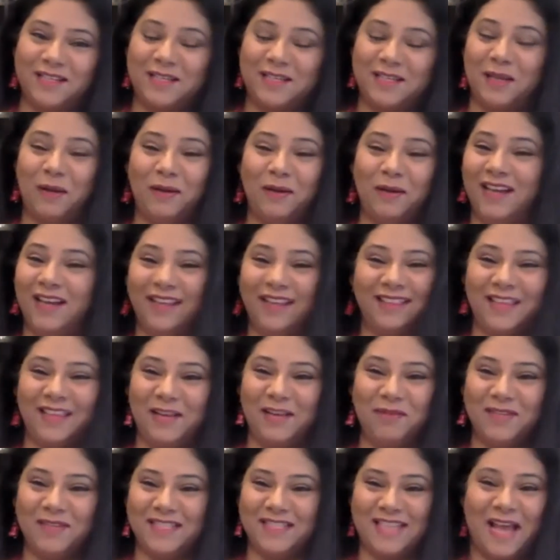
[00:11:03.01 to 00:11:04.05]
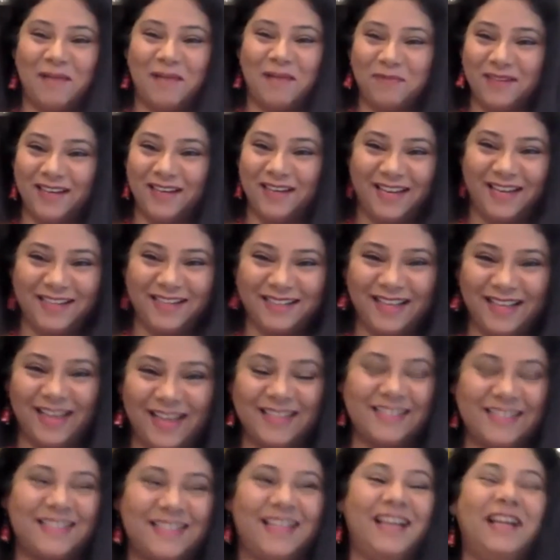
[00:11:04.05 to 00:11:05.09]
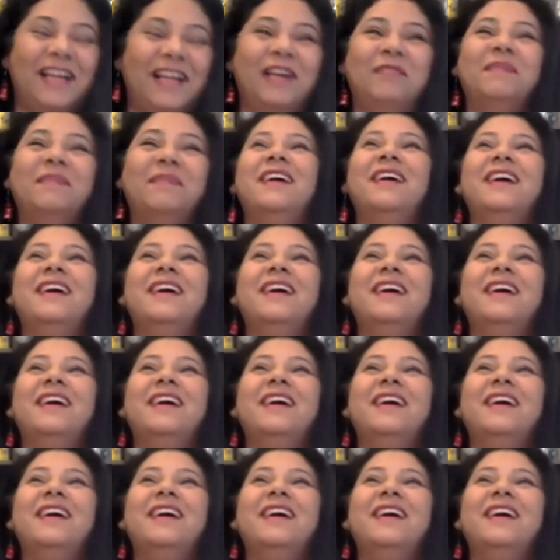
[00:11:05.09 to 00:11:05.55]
So nothing was happening that time.